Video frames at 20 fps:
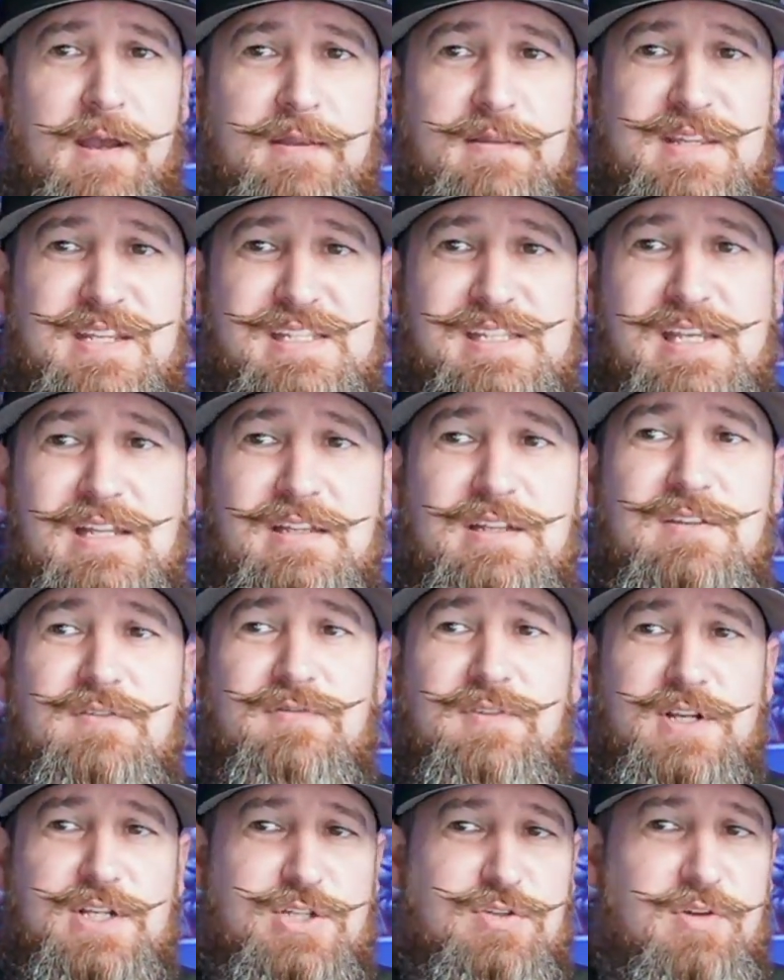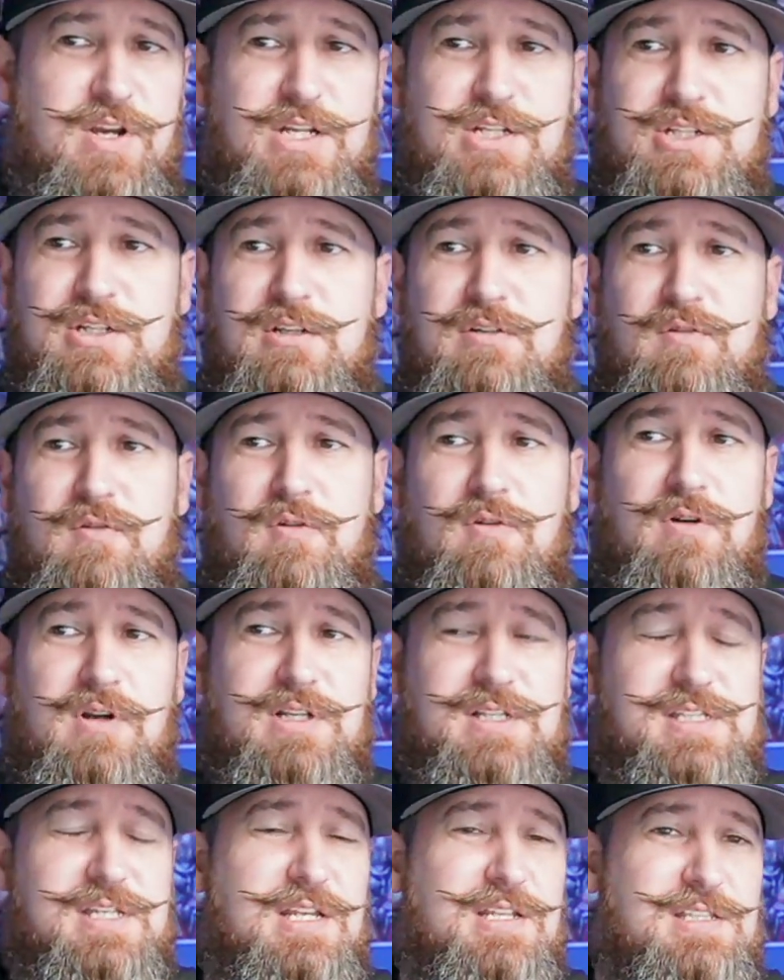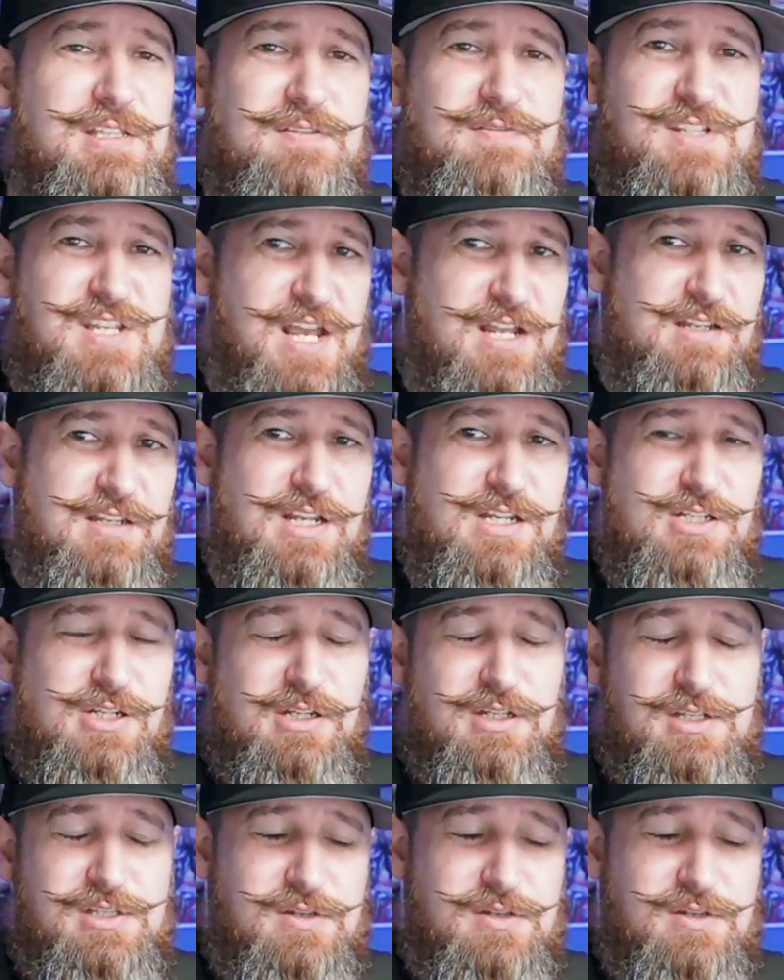This can lead to frustration or a sense of stagnation.